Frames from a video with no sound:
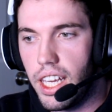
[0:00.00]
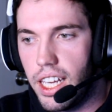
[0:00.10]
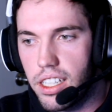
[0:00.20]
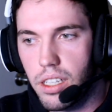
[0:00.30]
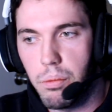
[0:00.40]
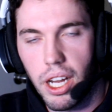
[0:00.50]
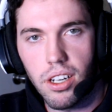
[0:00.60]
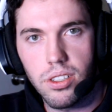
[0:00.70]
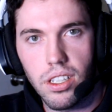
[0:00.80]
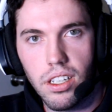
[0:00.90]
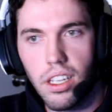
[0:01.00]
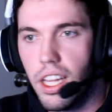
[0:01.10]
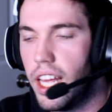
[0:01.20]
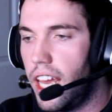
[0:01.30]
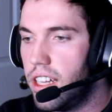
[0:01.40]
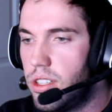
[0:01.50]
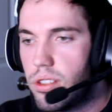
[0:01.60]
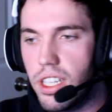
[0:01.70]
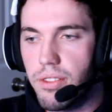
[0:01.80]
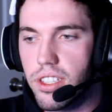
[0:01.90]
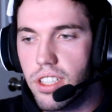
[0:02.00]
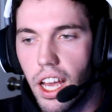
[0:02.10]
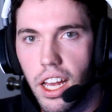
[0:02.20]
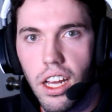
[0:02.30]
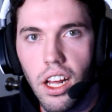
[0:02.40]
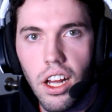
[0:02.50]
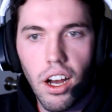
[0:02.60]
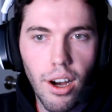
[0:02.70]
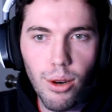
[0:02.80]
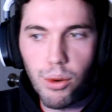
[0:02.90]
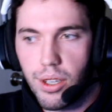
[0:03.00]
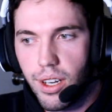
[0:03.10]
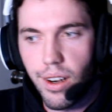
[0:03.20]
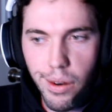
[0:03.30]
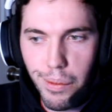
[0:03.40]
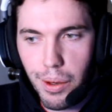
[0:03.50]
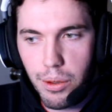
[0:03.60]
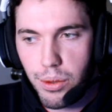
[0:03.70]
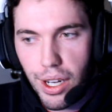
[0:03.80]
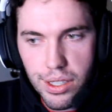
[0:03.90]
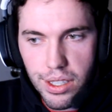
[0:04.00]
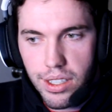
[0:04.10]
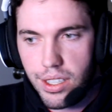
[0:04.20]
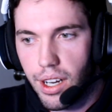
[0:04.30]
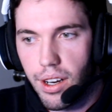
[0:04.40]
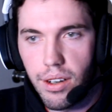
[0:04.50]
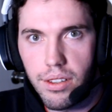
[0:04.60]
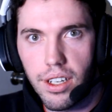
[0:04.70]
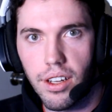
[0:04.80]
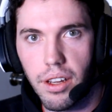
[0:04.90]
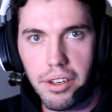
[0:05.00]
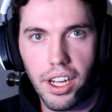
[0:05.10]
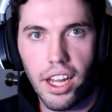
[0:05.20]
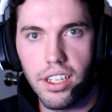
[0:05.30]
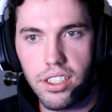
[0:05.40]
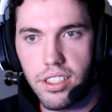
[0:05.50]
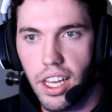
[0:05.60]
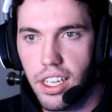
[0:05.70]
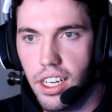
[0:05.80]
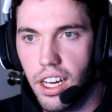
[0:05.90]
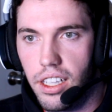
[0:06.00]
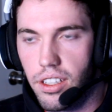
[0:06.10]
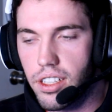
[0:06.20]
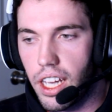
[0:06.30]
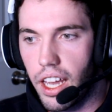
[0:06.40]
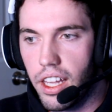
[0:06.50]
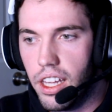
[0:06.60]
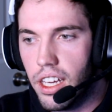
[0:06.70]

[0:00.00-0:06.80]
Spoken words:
in comparison. And you could even say, oh, well, everybody was watching, so, they were kind of just like lurking.